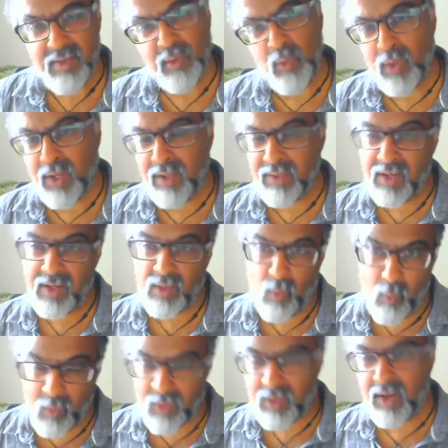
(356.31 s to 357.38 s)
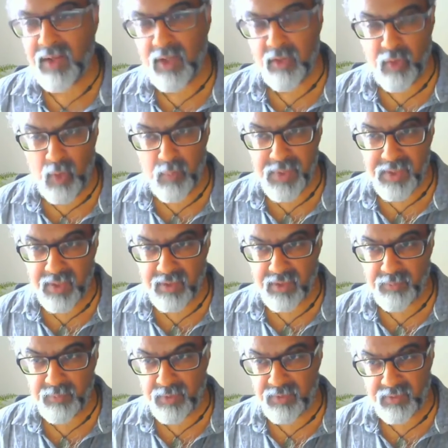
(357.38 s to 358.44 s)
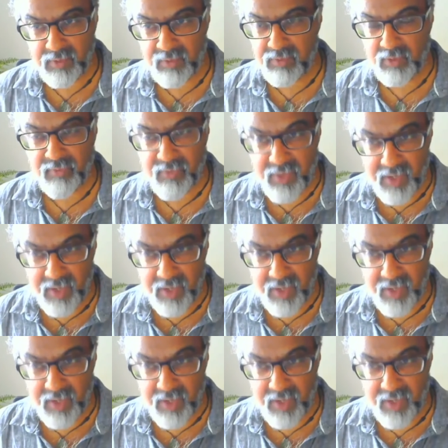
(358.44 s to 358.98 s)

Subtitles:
you can take all kinds of humanitarian positions of